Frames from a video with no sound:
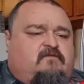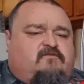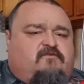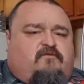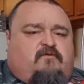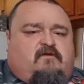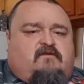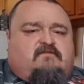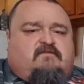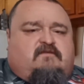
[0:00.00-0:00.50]
I
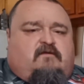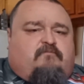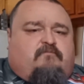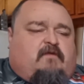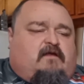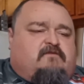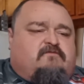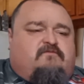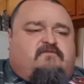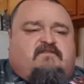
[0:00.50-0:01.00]
might as well say
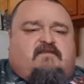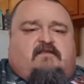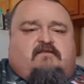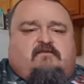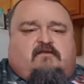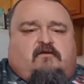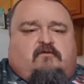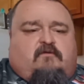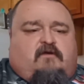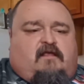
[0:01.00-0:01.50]

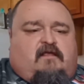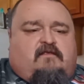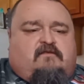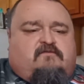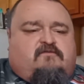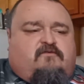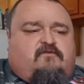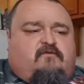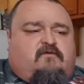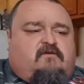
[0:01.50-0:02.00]
donated to
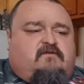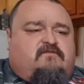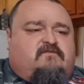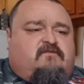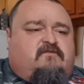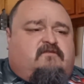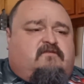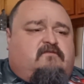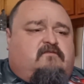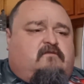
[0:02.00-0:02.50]
us and
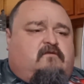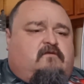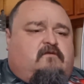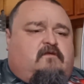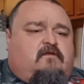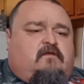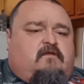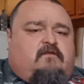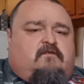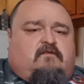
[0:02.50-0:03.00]

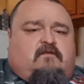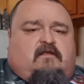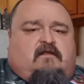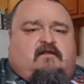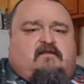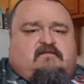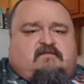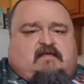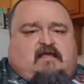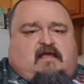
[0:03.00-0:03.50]
let us
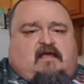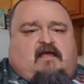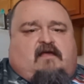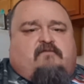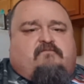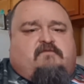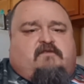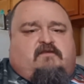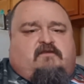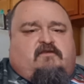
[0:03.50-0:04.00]
have to
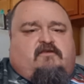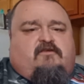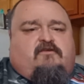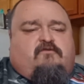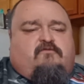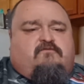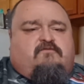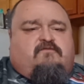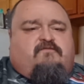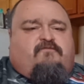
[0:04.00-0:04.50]
use
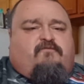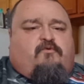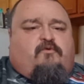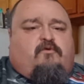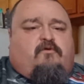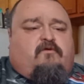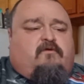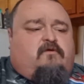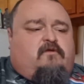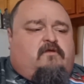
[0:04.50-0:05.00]
for
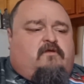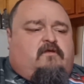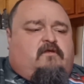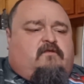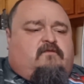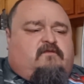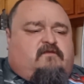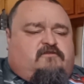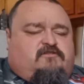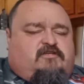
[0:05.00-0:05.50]
the
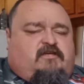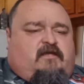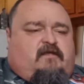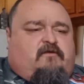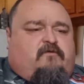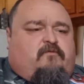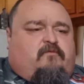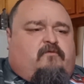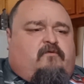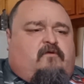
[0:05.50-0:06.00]
channel
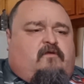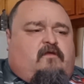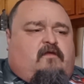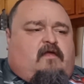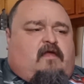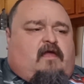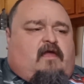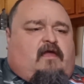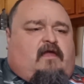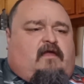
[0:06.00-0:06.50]

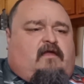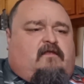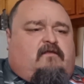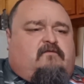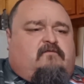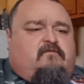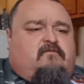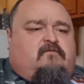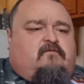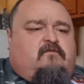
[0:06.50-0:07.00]
and
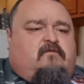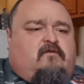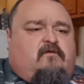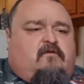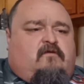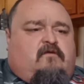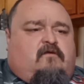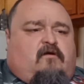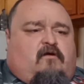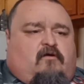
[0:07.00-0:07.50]
all
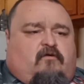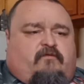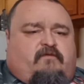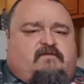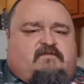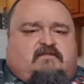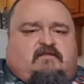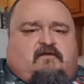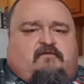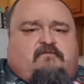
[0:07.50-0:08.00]
the stuff
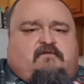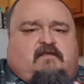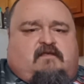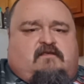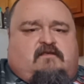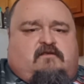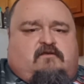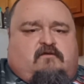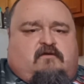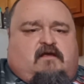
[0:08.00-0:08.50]
that you
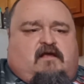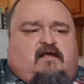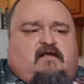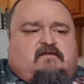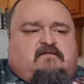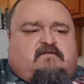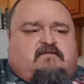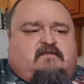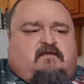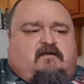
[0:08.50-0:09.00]
guys done